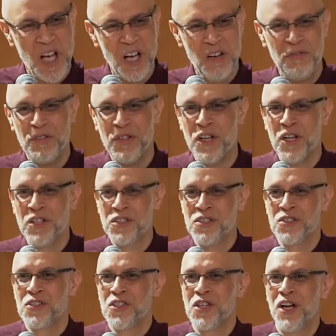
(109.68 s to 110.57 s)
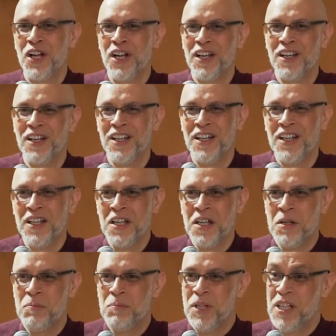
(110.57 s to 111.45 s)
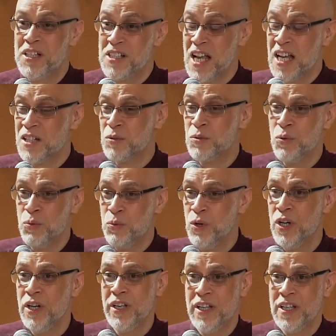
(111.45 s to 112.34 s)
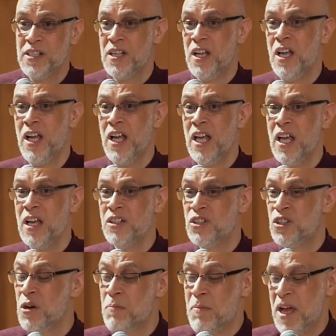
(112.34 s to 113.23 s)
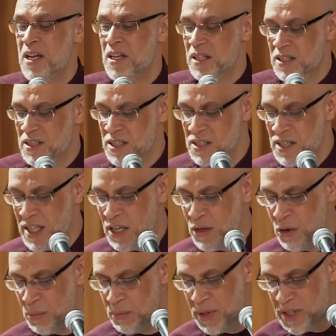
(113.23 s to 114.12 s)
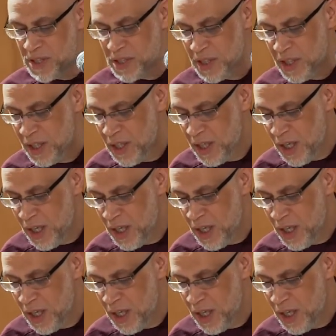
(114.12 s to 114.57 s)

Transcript: a forgotten scholar. But his actual work is tremendous, it's enormous.